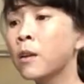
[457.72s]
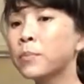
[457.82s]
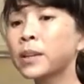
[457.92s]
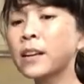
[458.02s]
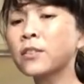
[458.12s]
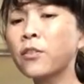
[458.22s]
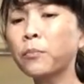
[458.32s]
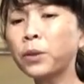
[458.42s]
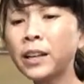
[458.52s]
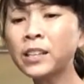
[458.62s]
because on the
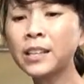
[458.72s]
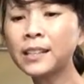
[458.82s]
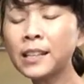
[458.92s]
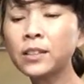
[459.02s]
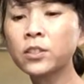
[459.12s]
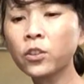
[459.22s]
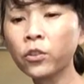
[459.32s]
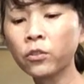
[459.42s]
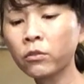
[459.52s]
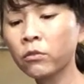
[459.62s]
plane you need
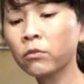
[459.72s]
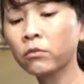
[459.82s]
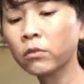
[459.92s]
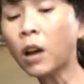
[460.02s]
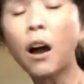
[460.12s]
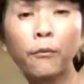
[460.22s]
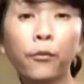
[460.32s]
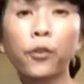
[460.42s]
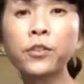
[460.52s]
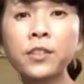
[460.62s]
certain
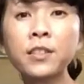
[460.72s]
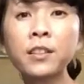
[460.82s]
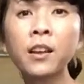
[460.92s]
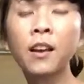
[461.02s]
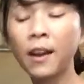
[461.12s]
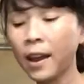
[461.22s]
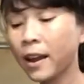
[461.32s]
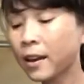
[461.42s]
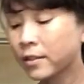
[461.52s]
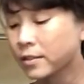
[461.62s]
comforts,
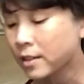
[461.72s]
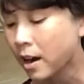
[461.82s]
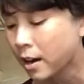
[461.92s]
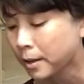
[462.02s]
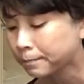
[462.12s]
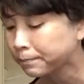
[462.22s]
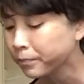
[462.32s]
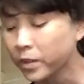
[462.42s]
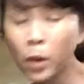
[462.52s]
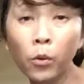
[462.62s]
and
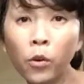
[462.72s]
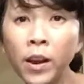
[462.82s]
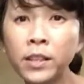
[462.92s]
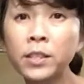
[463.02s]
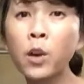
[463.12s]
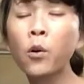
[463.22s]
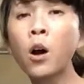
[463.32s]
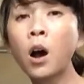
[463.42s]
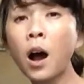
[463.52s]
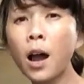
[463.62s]
they were great. So
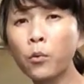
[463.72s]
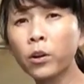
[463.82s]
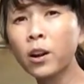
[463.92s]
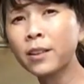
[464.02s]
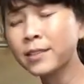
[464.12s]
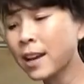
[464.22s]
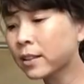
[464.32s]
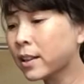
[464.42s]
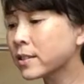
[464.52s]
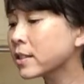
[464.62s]
I wore
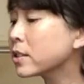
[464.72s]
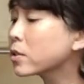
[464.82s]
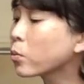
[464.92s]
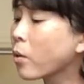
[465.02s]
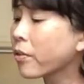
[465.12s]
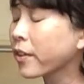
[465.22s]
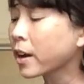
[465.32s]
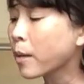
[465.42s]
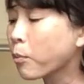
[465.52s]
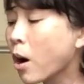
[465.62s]
contact lenses. One thing
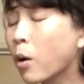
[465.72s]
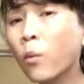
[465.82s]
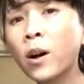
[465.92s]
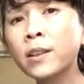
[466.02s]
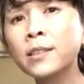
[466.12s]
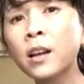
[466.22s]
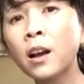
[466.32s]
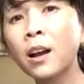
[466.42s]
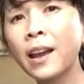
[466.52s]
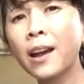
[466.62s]
I brought was,
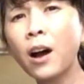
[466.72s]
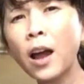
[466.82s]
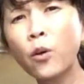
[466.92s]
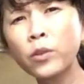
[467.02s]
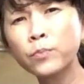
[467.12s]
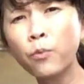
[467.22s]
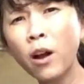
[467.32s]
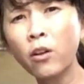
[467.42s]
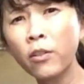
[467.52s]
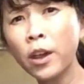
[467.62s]
I always
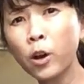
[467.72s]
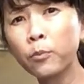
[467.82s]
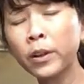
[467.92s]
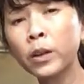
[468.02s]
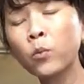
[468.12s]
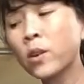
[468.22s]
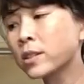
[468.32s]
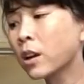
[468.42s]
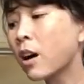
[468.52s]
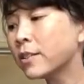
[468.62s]
brought on the airplane was
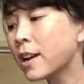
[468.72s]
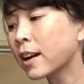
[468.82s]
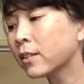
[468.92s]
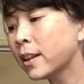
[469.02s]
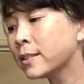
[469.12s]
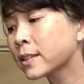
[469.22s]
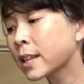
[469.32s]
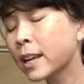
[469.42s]
a contact lens